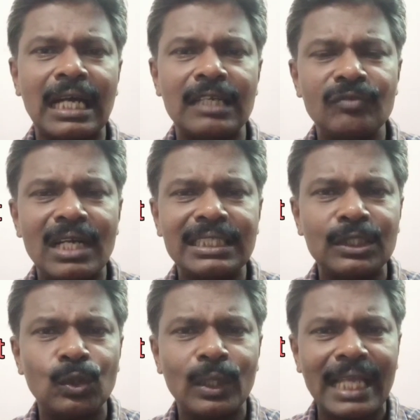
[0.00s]
converted
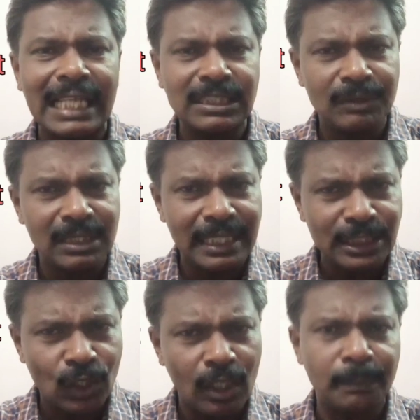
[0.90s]
into cash within a
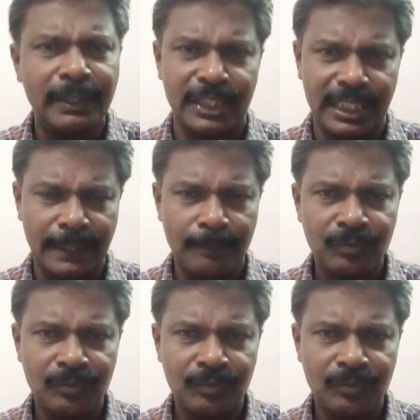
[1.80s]
short period.